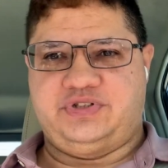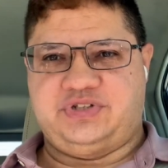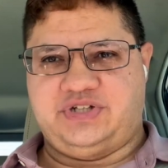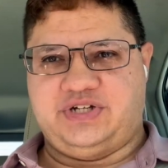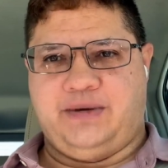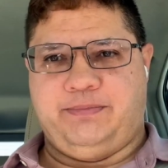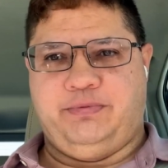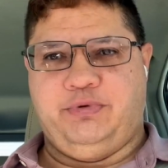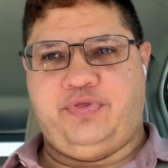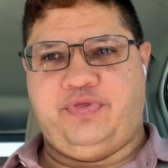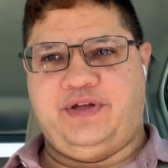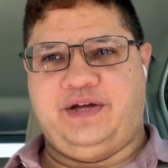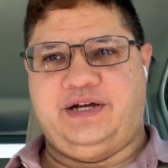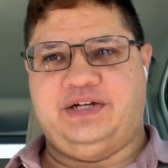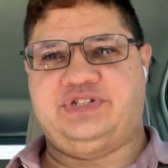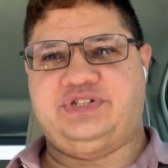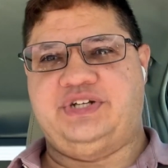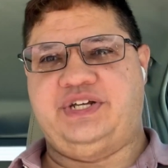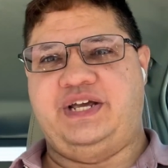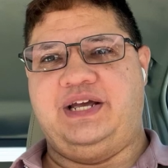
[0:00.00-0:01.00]
A couple
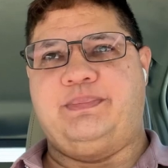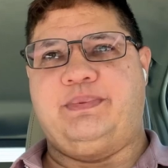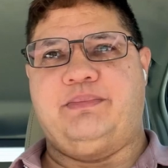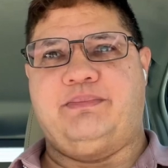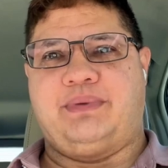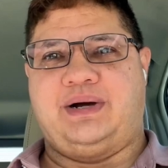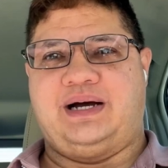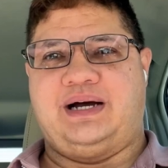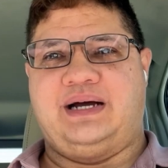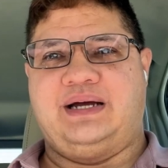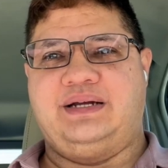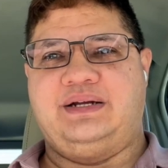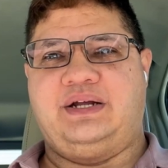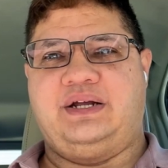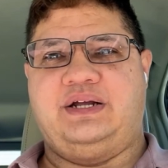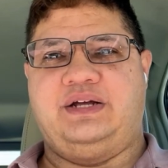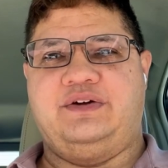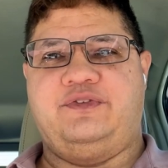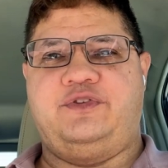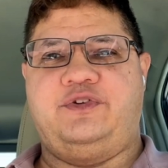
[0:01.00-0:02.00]
things to keep in mind
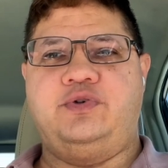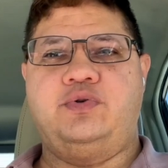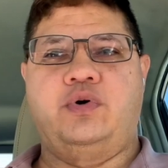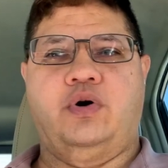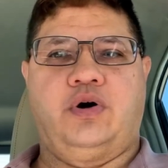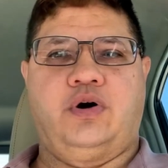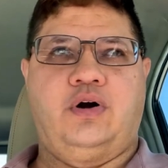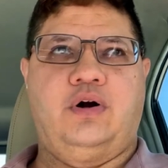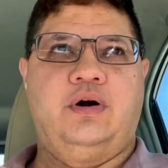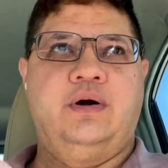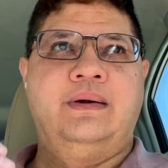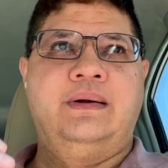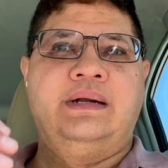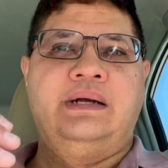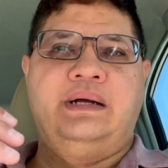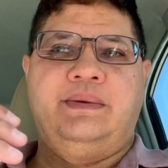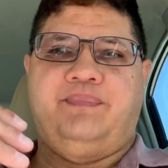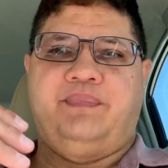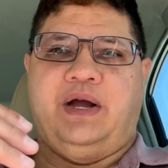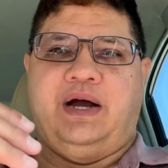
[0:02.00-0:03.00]
if you are
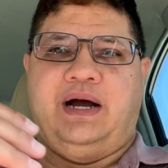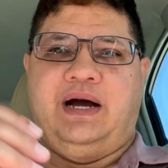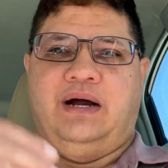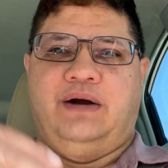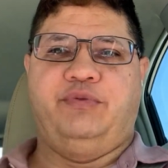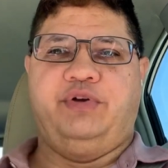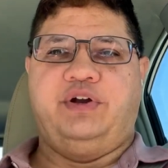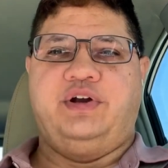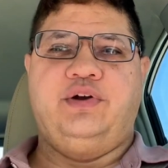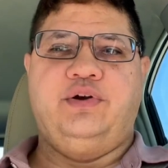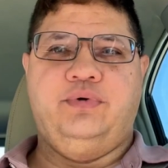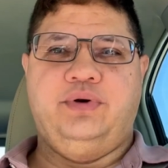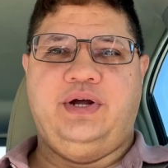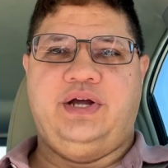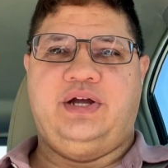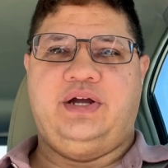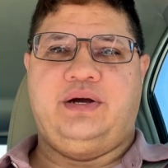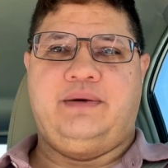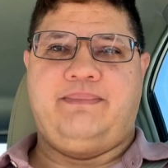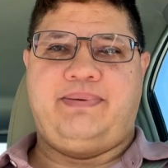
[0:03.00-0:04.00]

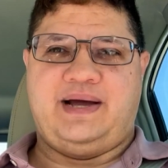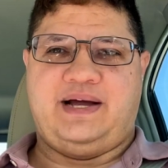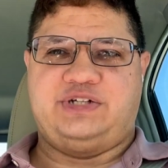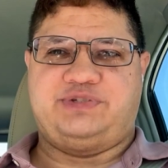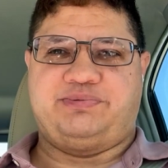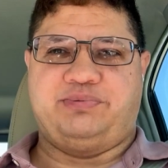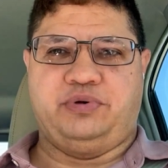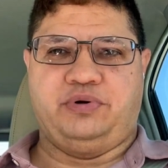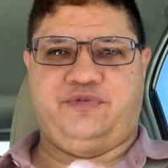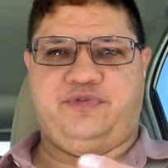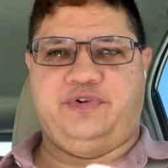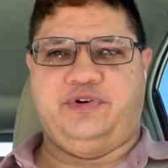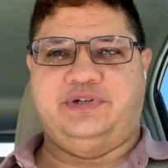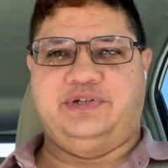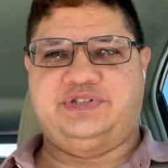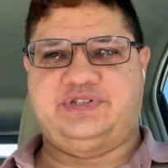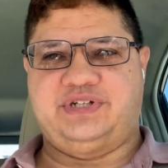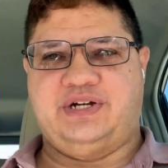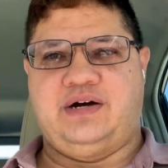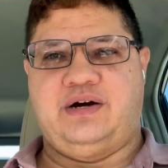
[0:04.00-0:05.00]
renewing a passport for
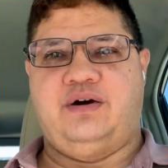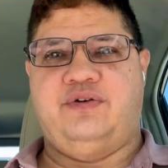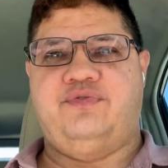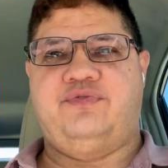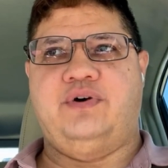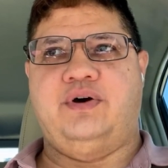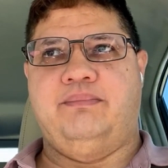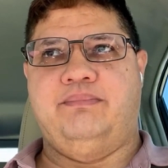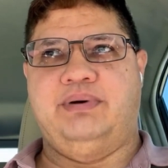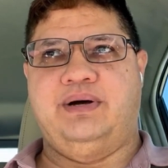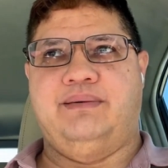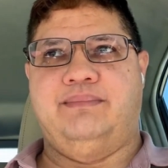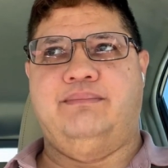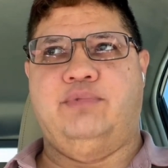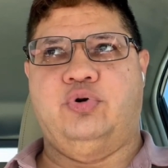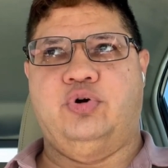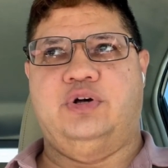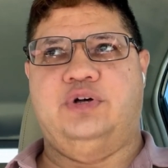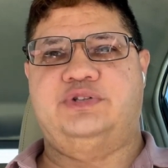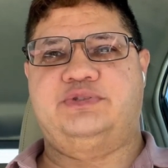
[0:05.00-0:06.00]
yourself, but
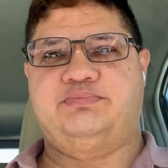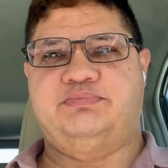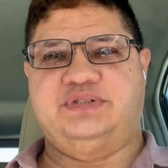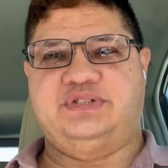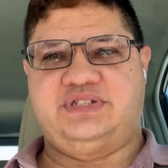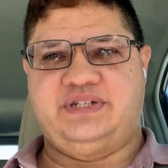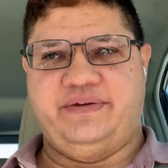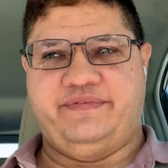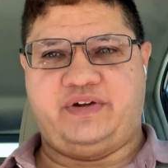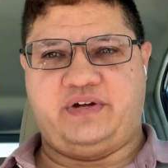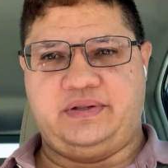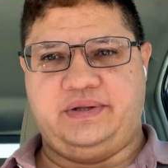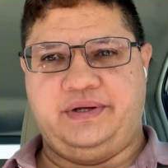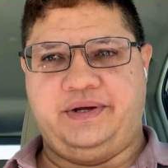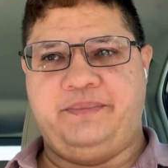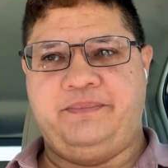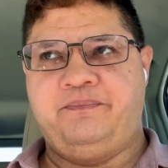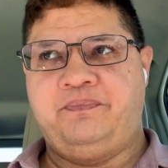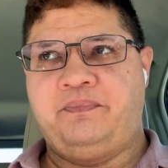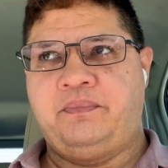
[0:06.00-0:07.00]
more
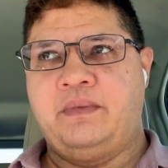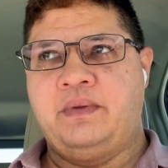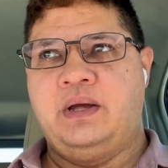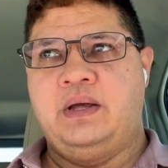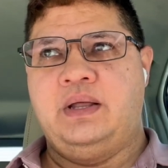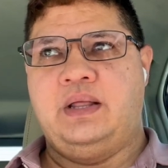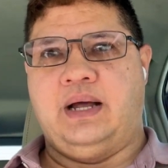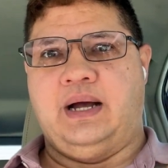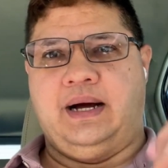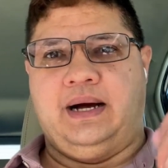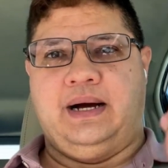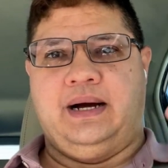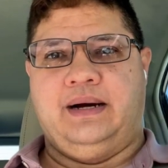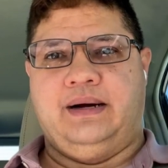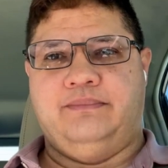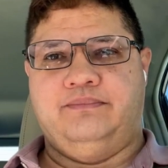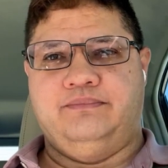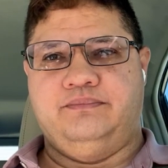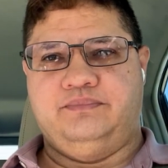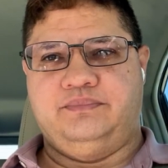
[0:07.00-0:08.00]
specifically,
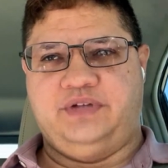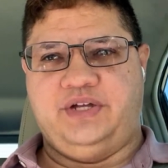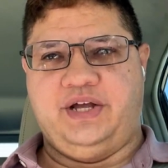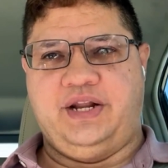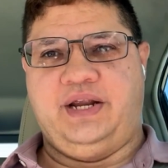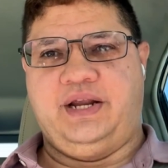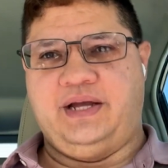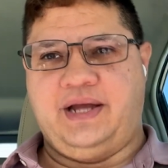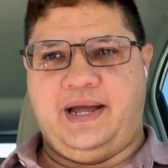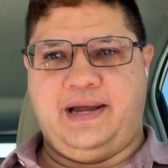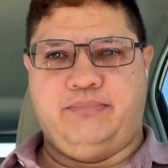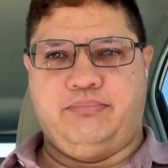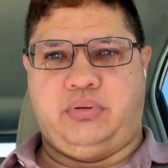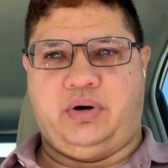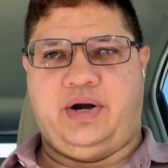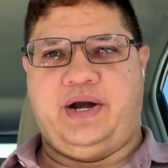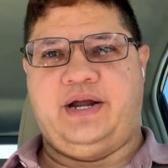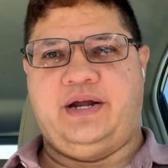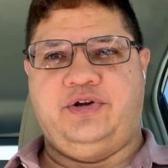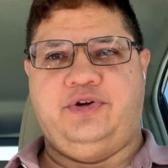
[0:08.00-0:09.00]
getting a
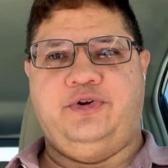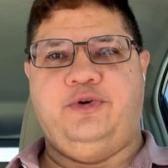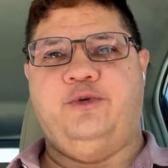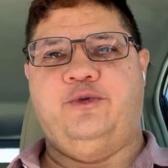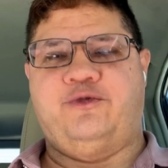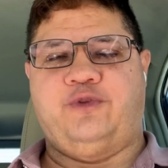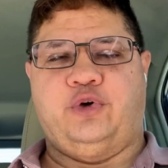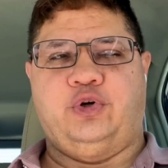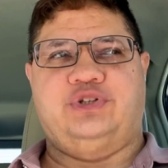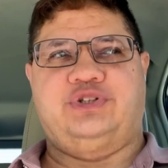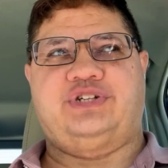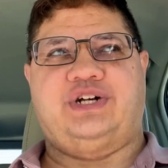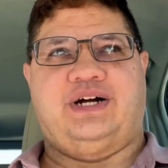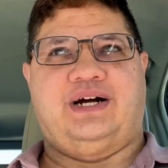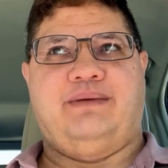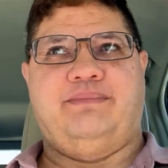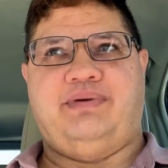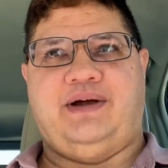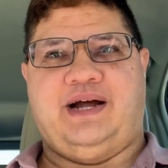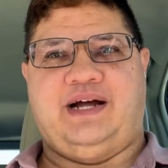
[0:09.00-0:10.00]
brand new
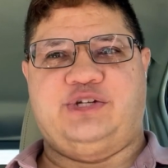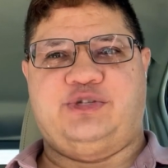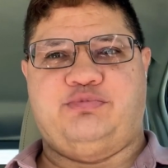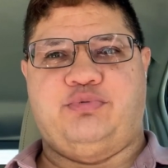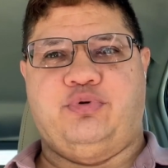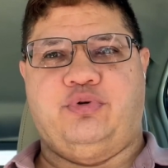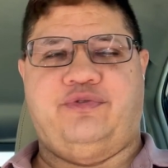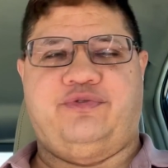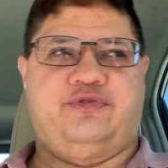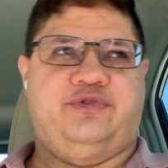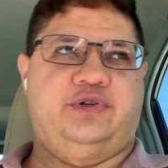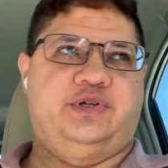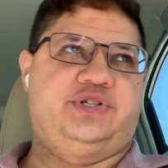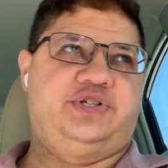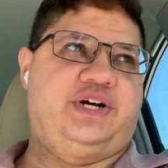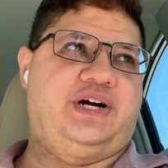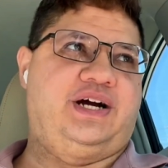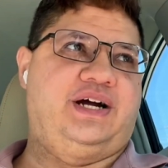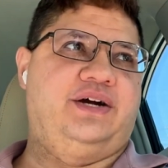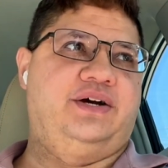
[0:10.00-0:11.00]
first-time passport for a
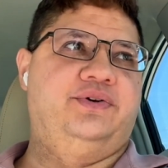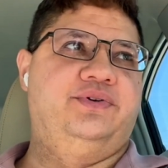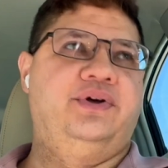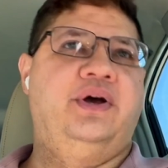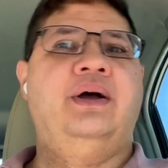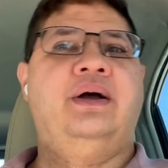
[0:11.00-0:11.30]
child.